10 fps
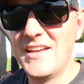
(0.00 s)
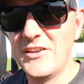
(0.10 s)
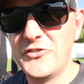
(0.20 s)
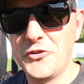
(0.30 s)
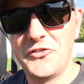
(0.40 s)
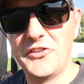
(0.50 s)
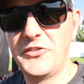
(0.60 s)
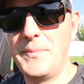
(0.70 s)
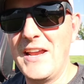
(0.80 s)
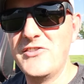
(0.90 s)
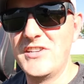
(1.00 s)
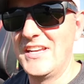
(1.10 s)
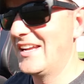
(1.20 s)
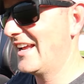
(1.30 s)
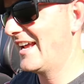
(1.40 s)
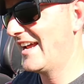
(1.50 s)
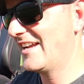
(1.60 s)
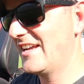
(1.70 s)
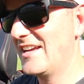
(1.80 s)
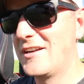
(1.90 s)
is your suspension
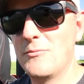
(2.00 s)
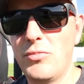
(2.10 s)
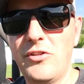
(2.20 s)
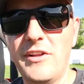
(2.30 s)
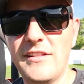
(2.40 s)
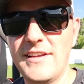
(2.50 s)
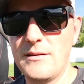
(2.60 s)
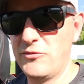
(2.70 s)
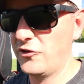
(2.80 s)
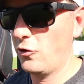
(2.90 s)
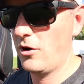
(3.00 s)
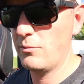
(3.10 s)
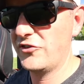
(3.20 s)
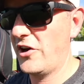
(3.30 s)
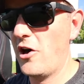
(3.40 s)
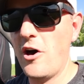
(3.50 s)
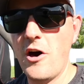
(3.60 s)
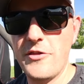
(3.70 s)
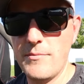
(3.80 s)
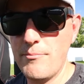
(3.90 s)
and it completely absorbs
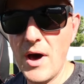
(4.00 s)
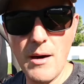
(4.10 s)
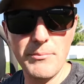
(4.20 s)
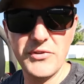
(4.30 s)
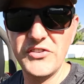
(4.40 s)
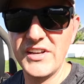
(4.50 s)
all the bumps